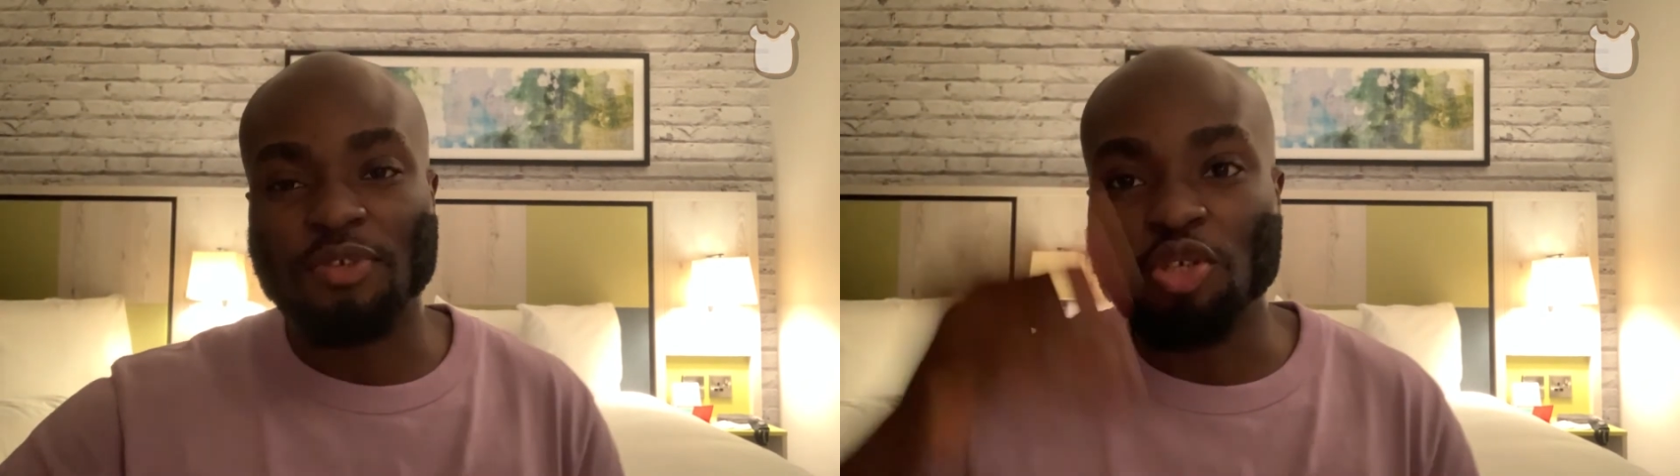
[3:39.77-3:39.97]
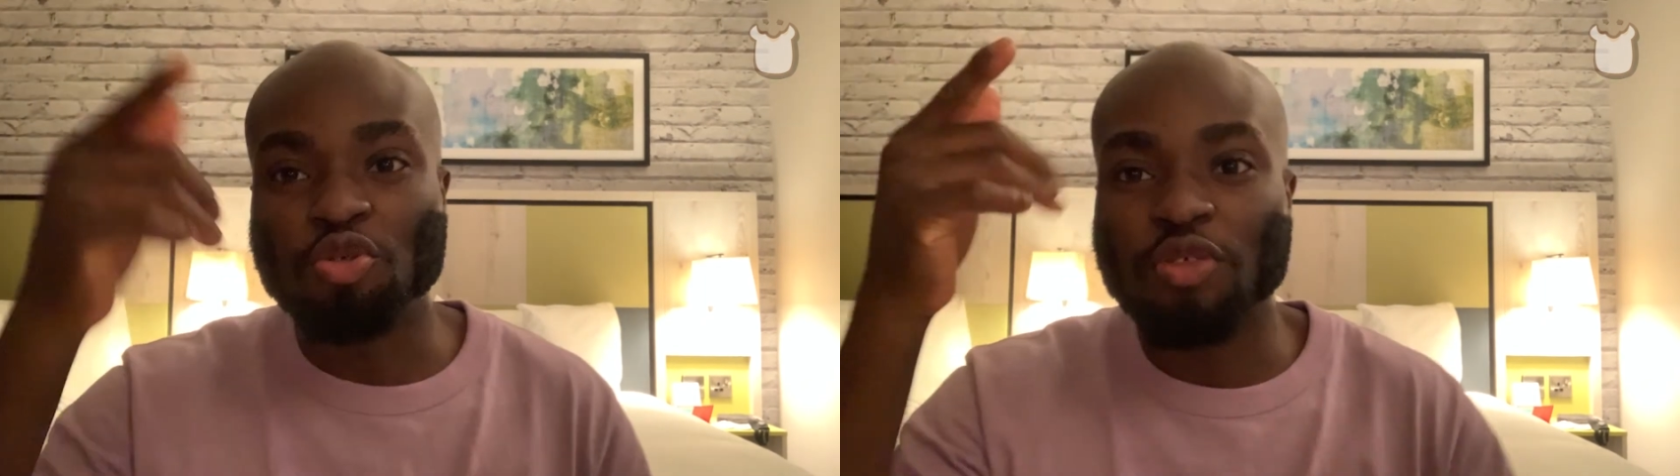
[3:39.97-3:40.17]

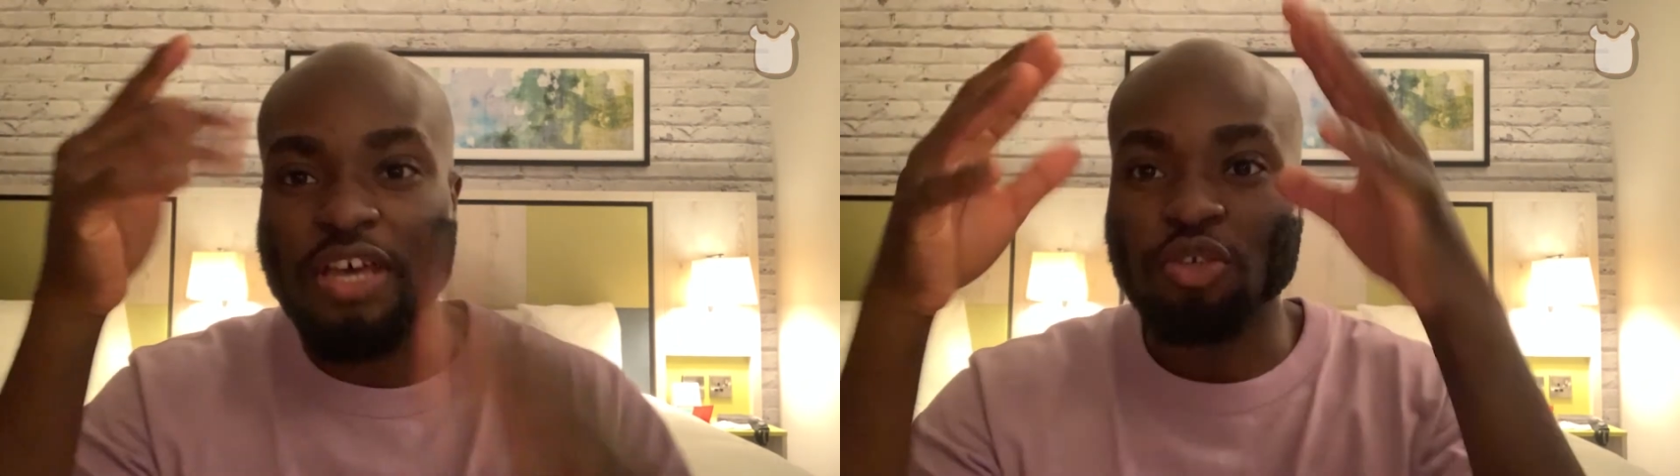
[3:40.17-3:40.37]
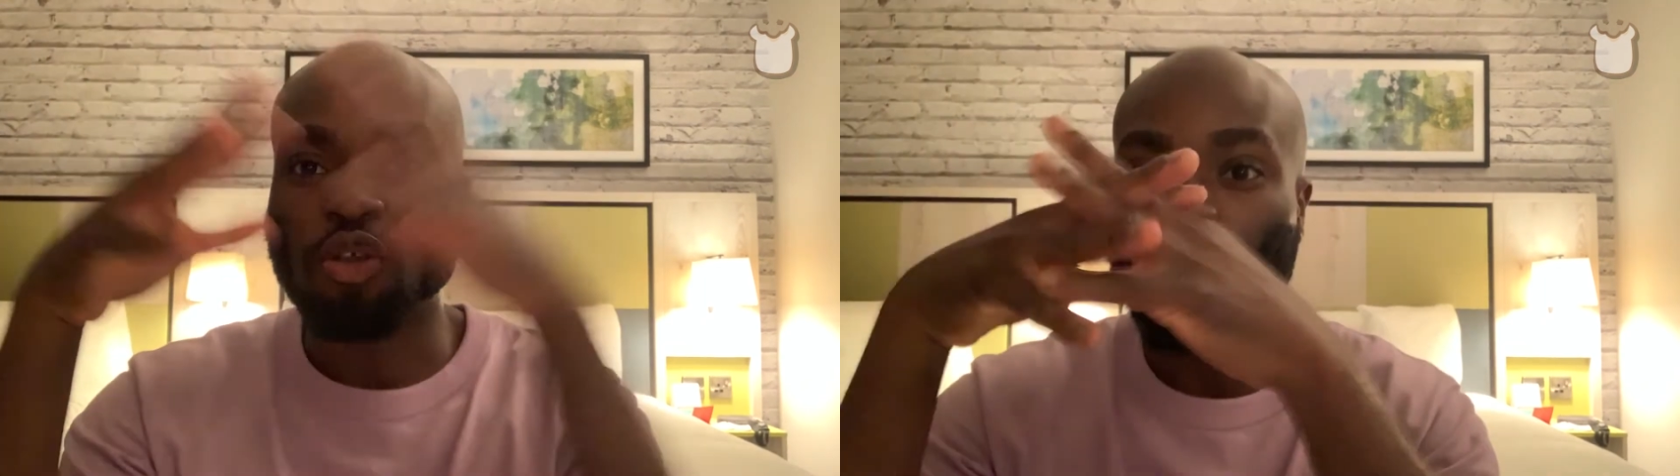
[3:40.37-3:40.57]
When you do
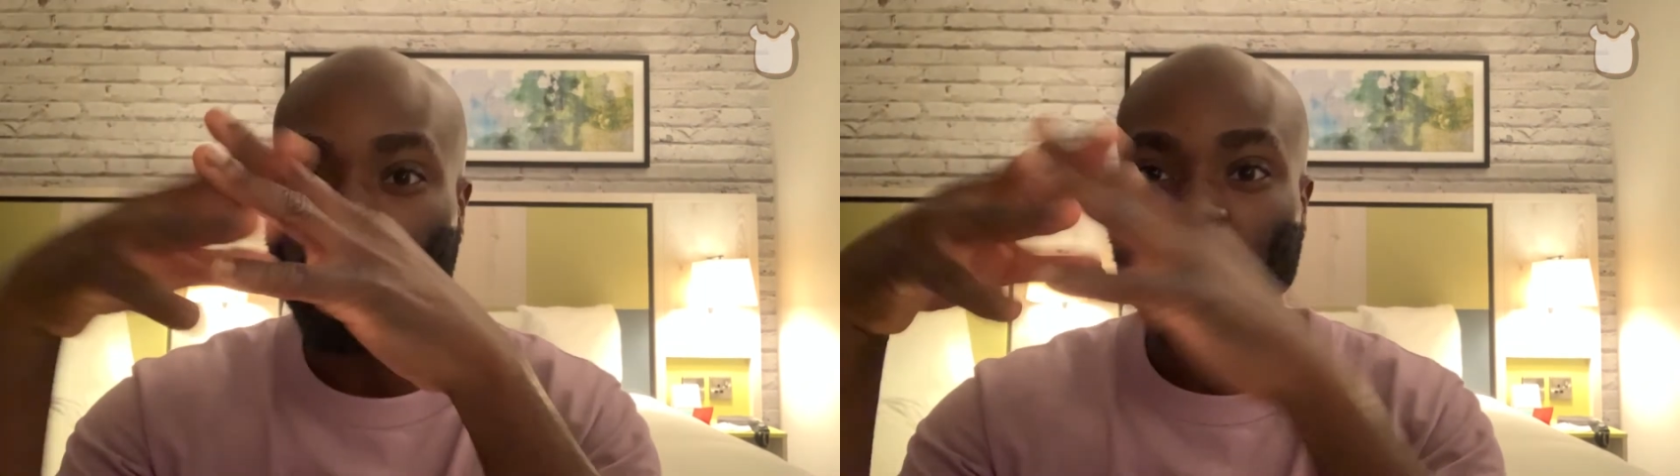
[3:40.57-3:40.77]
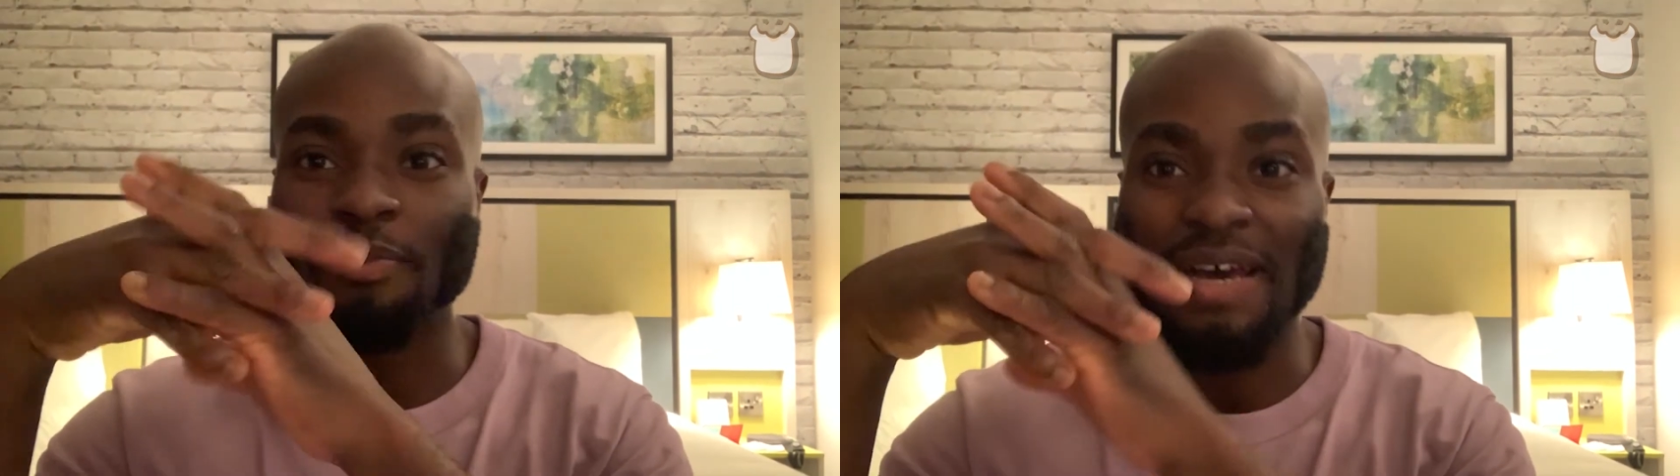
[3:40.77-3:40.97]
that, you
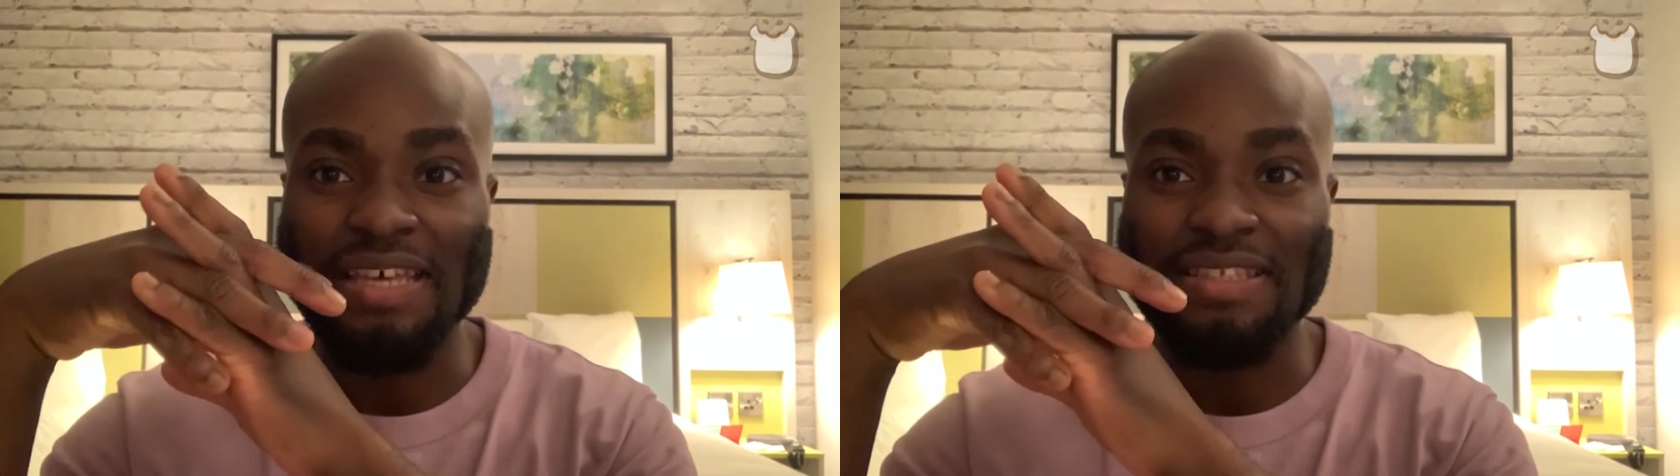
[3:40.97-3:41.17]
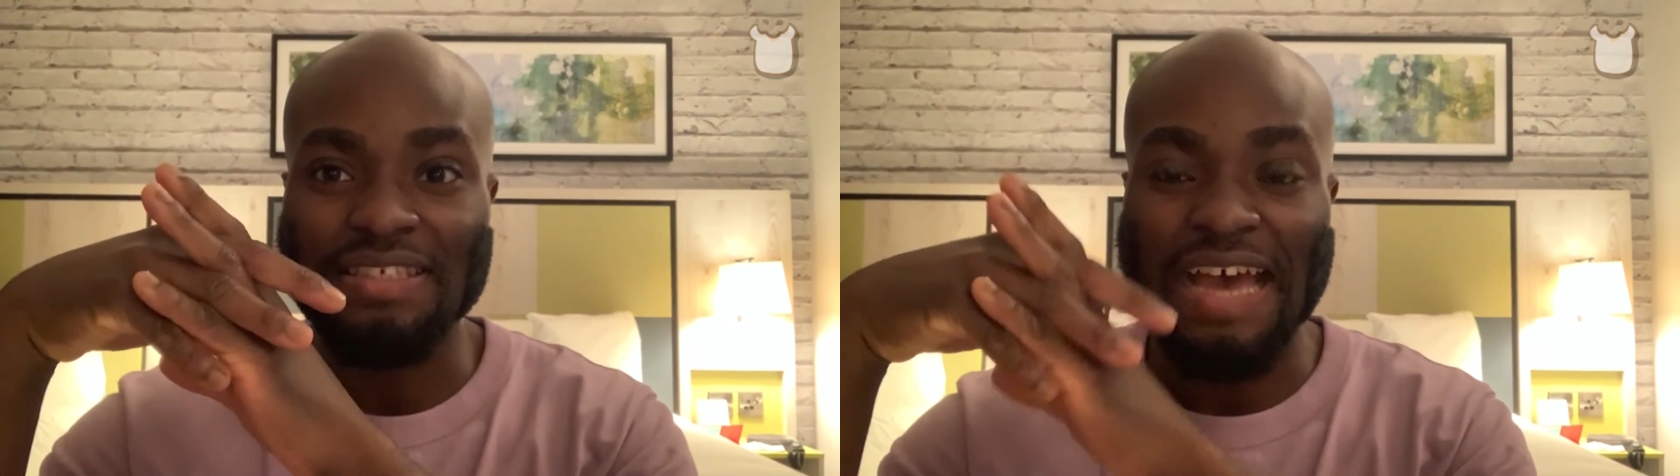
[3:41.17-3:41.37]
close your
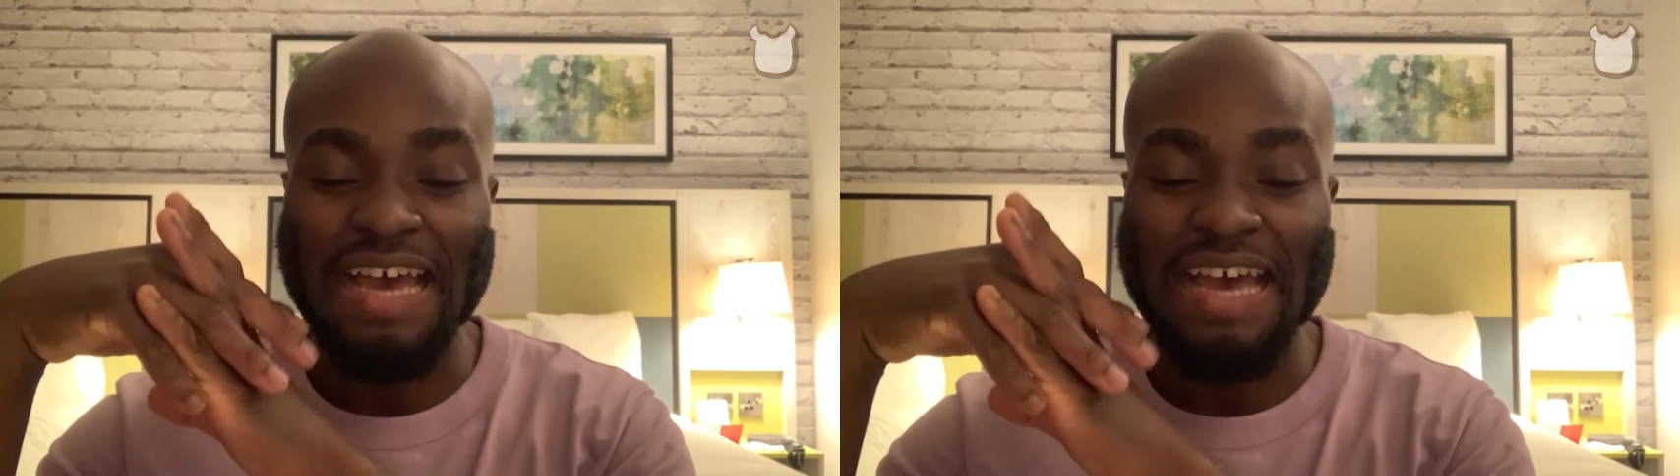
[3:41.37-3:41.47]
mind.